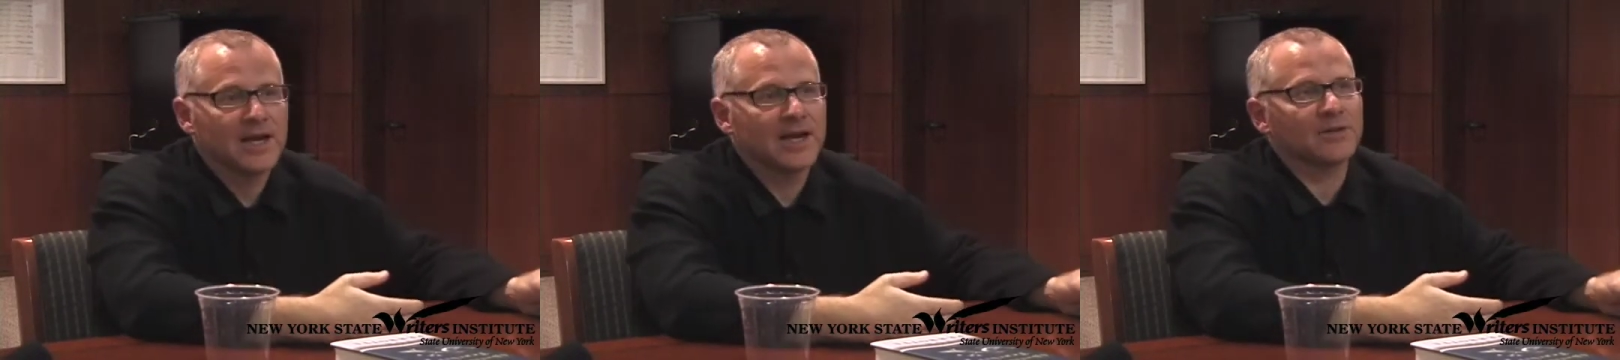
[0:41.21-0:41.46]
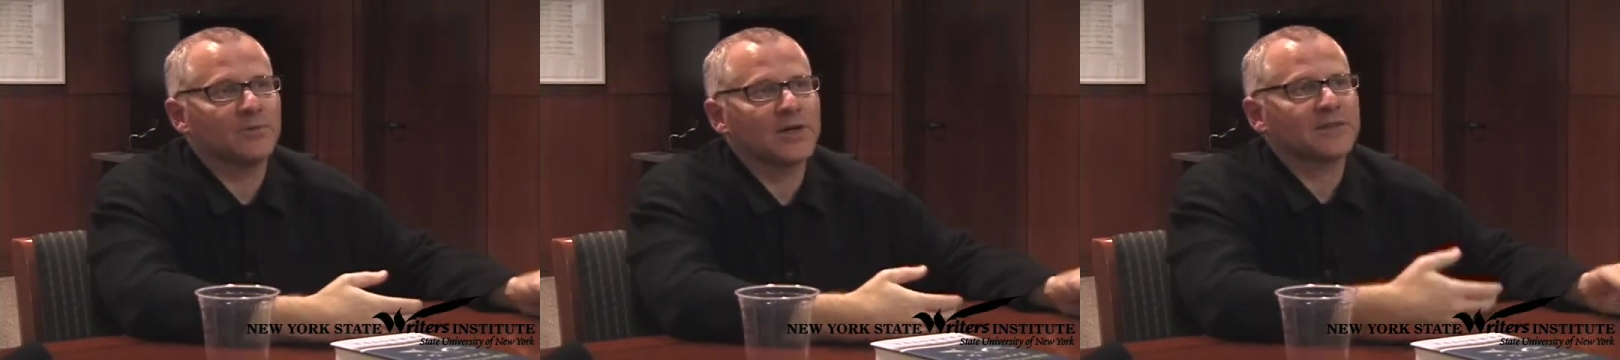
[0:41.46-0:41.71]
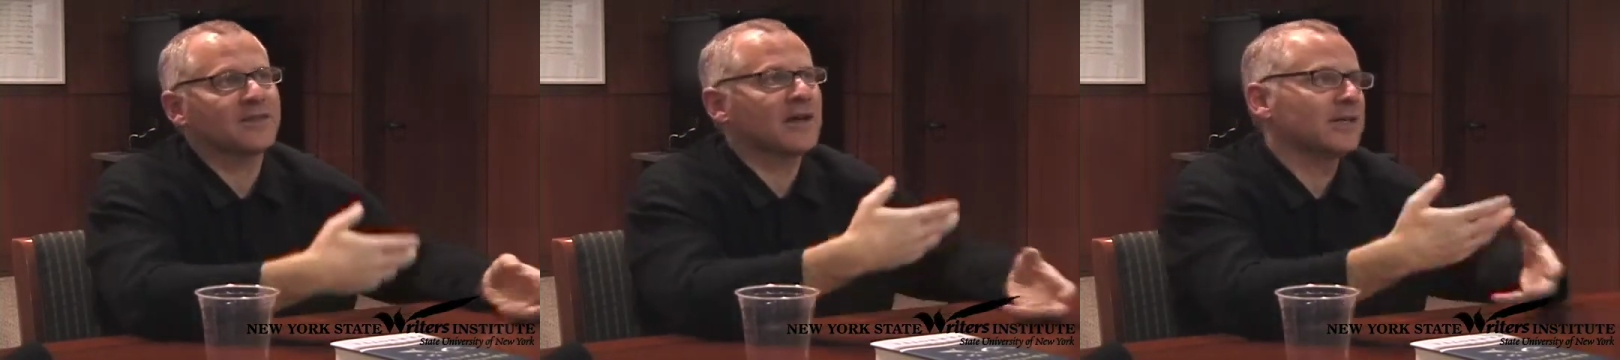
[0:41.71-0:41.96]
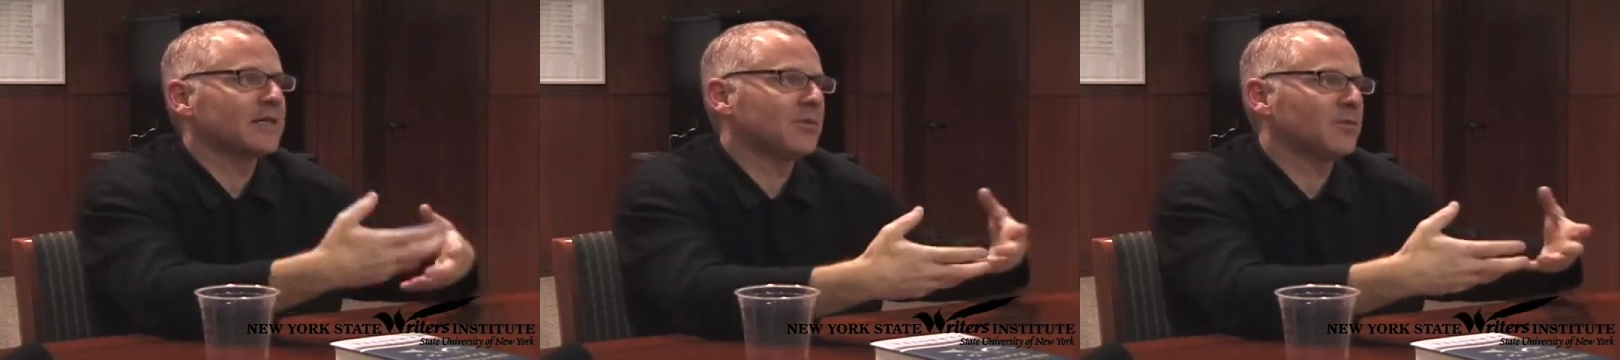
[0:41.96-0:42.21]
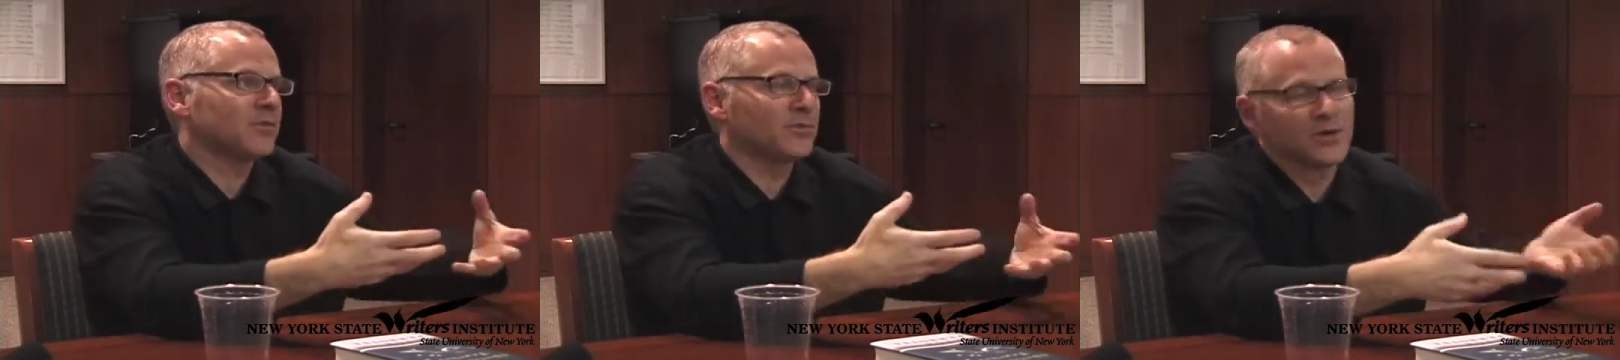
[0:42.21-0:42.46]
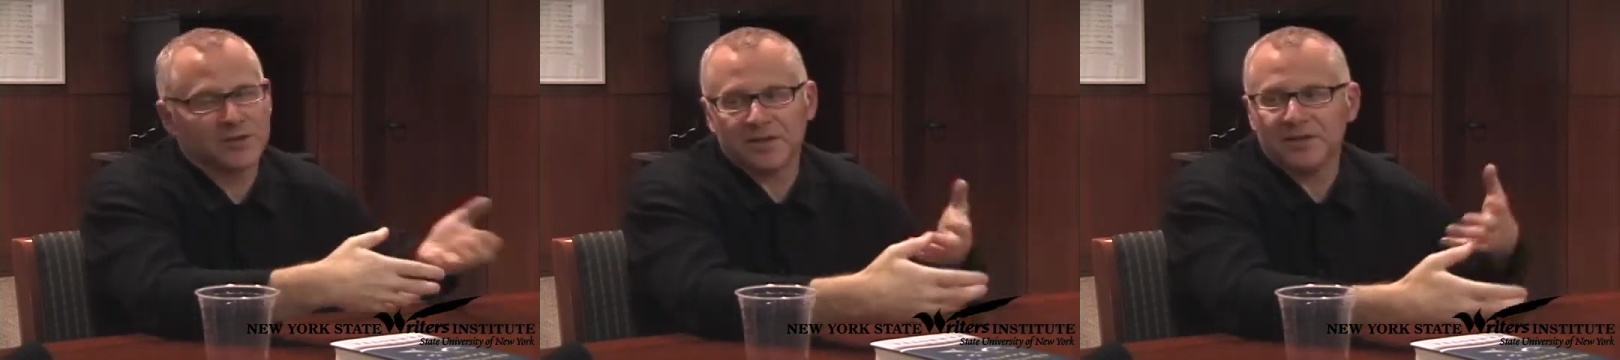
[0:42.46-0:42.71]
and when it's the odd couple,
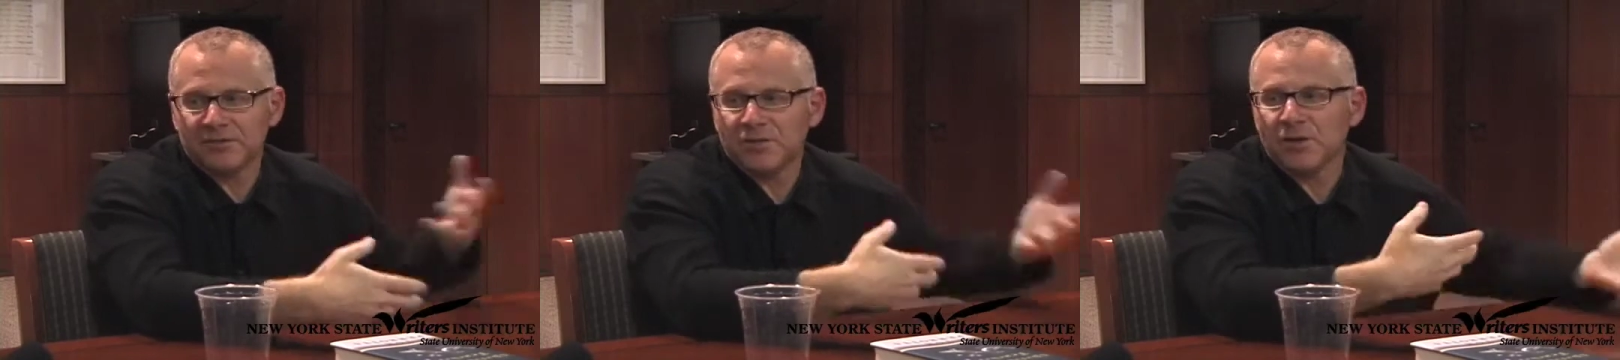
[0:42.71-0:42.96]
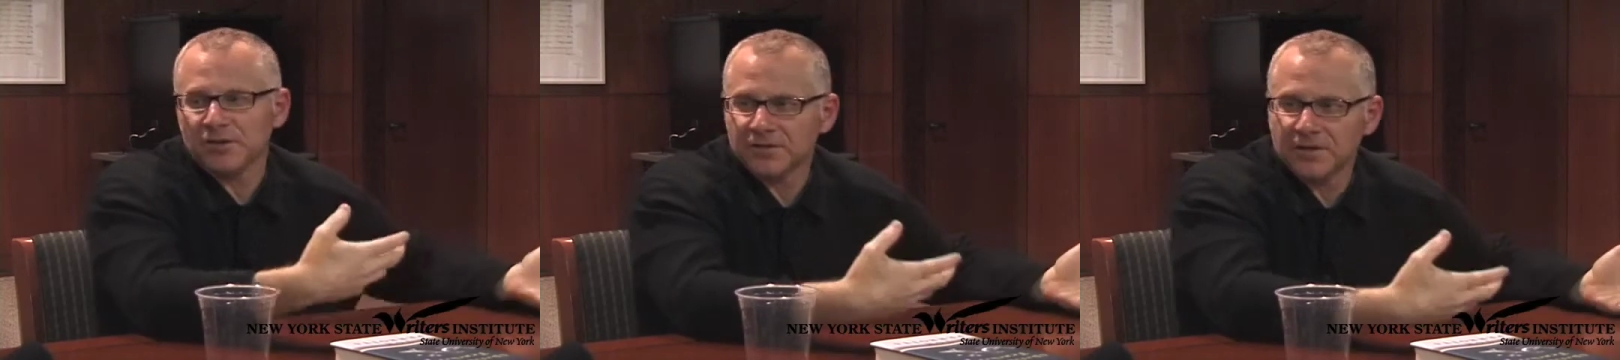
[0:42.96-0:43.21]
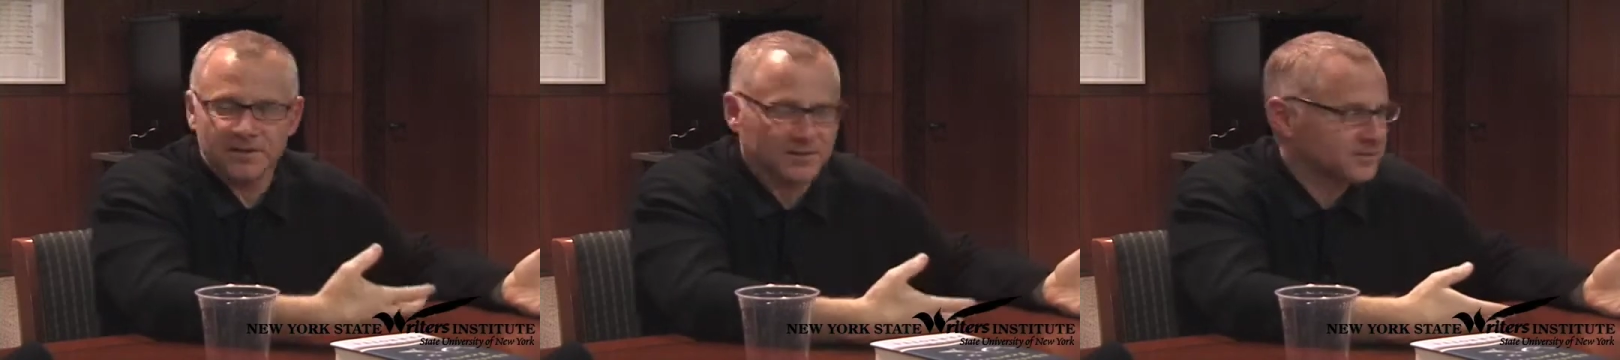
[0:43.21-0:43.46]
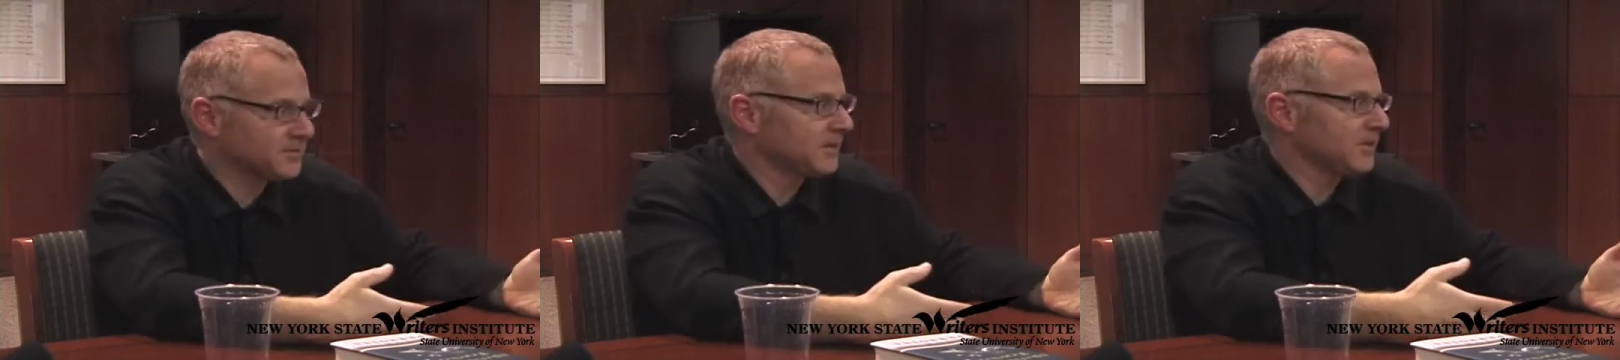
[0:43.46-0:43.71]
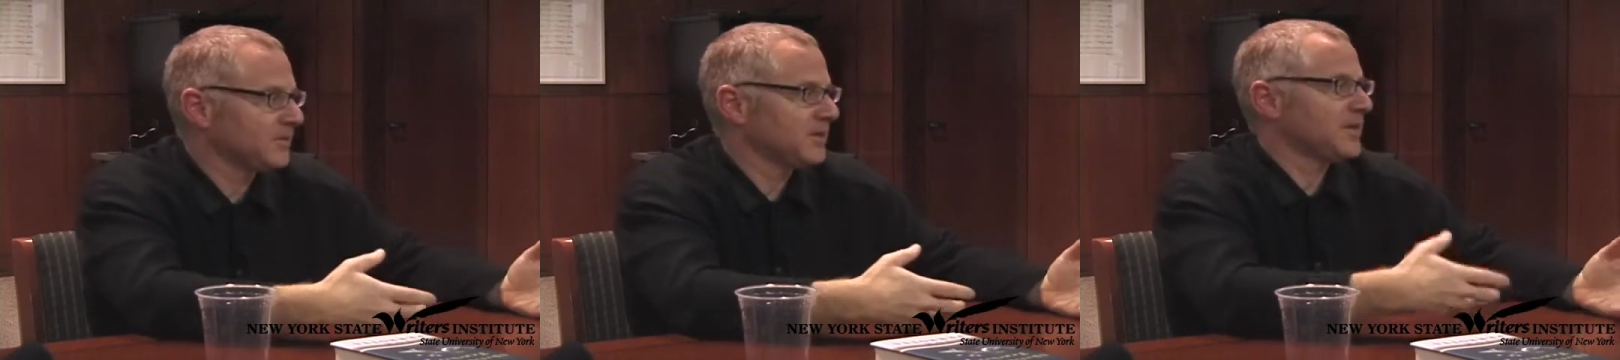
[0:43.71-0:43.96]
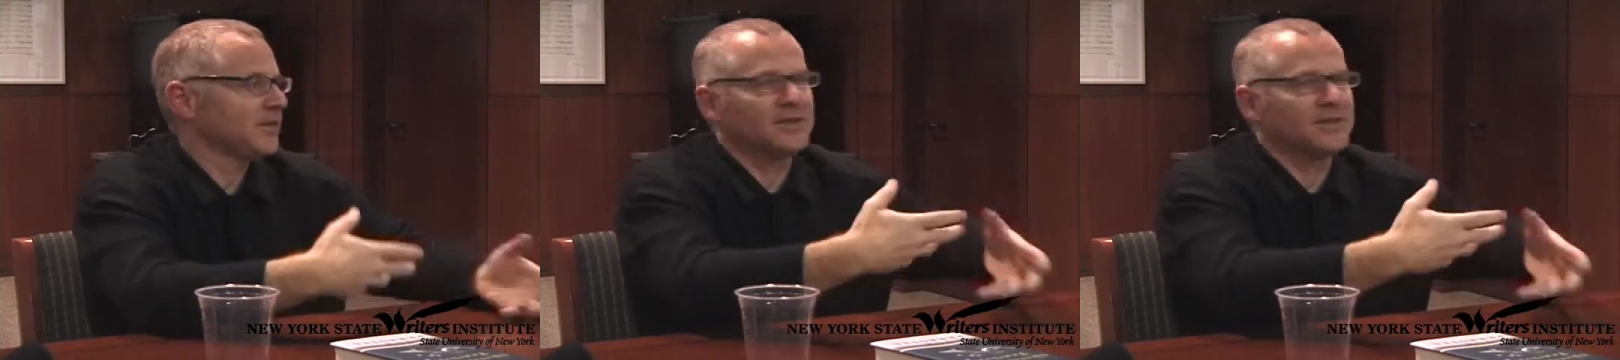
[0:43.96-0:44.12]
what you need to focus on are, you know,